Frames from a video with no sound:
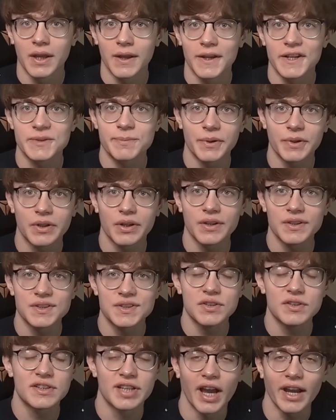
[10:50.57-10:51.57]
Is because
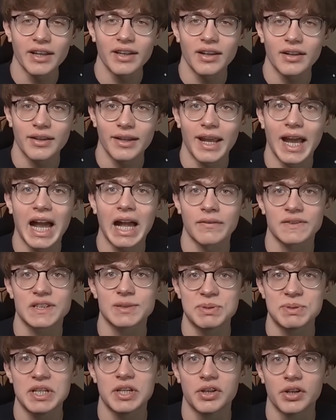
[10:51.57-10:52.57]
you technically have to
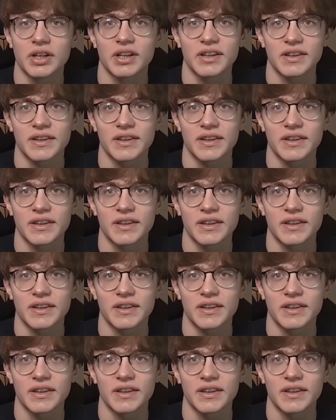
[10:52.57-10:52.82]
be good at the